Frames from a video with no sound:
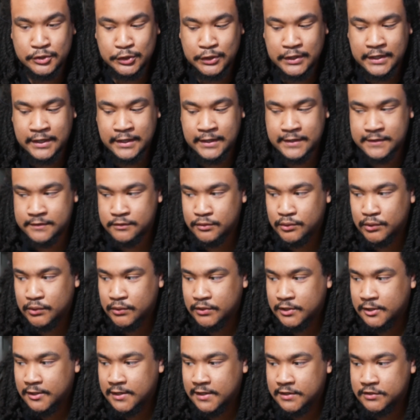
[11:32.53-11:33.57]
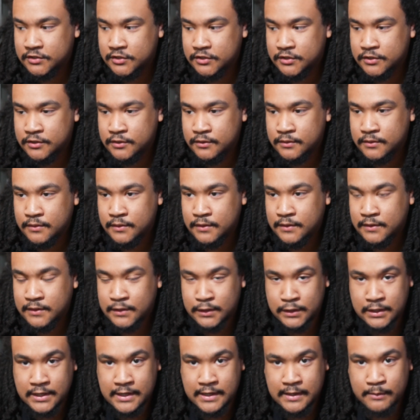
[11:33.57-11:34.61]
in this whole collection,
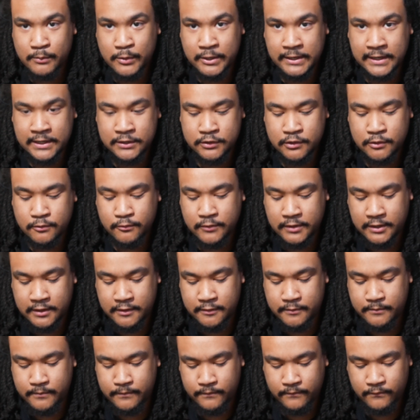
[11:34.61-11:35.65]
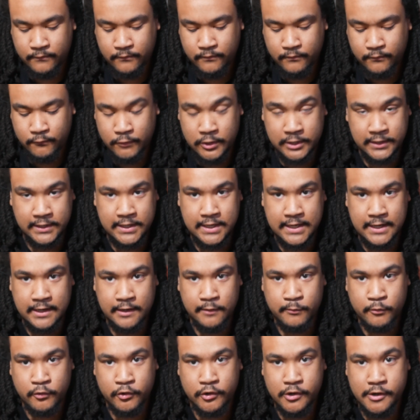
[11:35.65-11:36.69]
but I don't wear them really
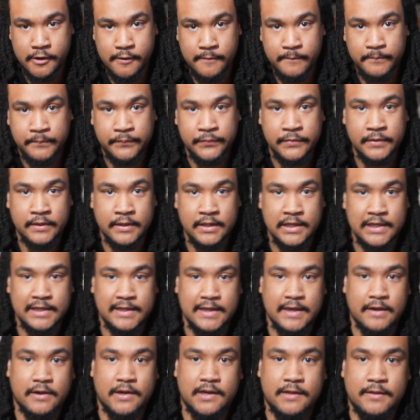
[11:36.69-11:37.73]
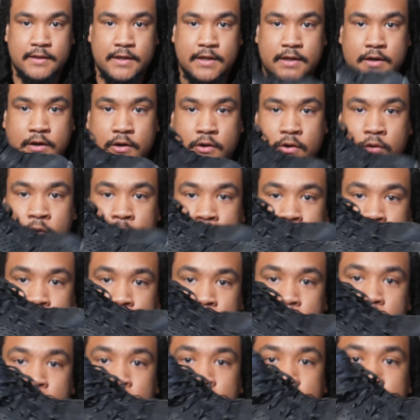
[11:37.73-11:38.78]
anymore. They are the
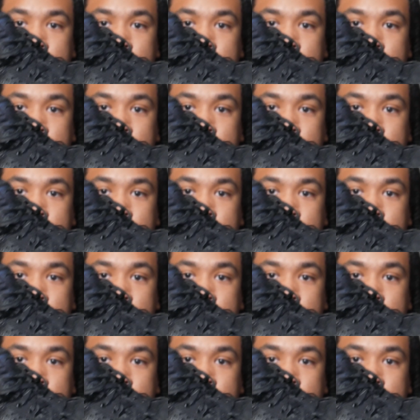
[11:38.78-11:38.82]
Hoka